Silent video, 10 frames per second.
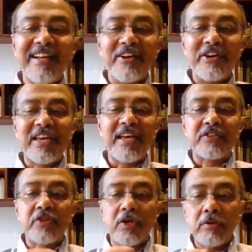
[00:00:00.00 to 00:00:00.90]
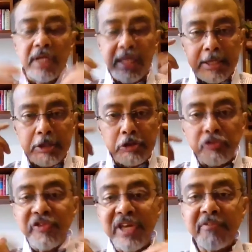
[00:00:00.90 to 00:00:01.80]
Okay, so you
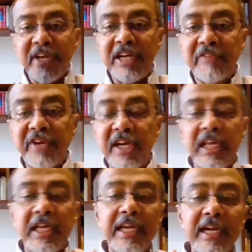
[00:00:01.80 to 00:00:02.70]
think very differently.